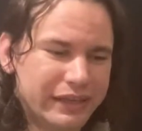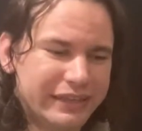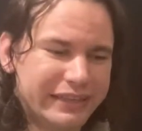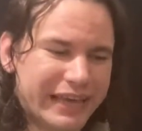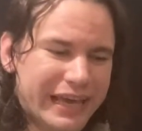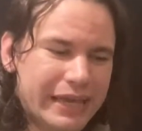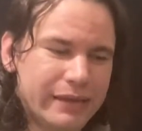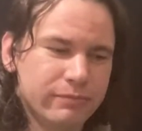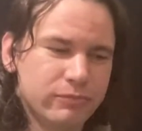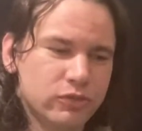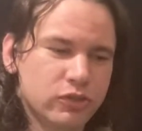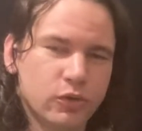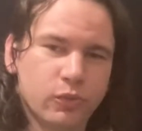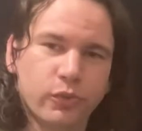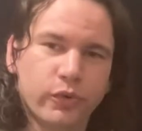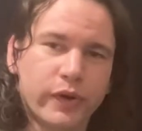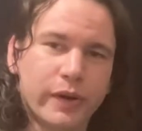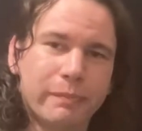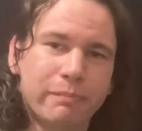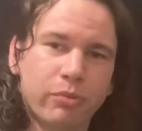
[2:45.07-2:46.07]
games that
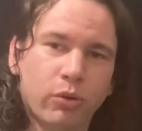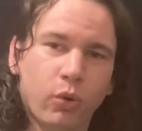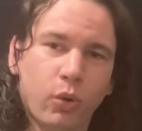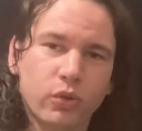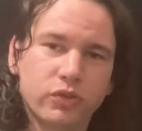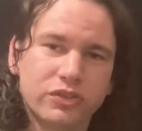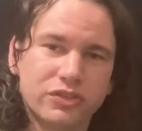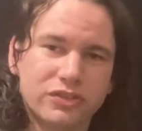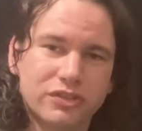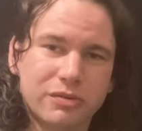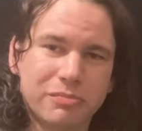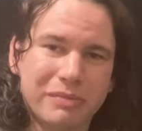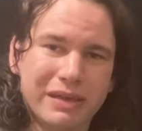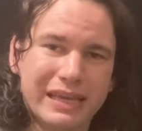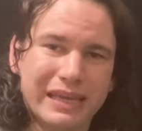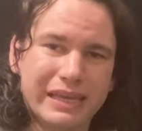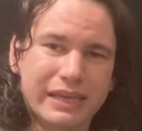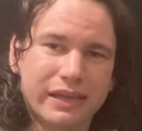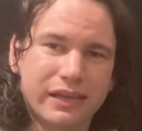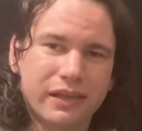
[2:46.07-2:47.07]
were important to
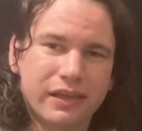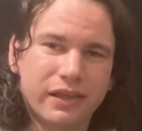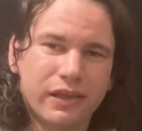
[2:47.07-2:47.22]
me